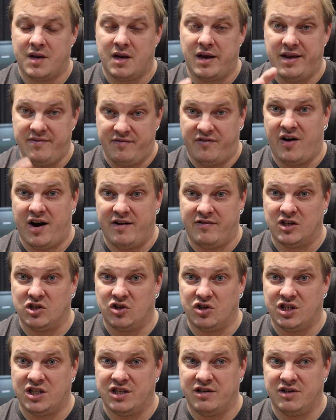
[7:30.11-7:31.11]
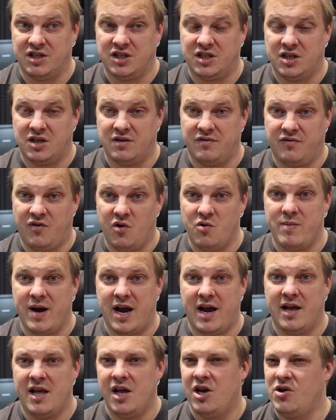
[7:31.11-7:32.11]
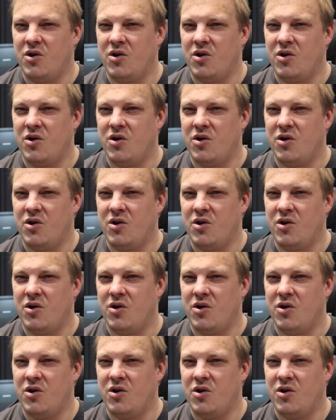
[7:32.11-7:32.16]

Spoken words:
in 500 series format.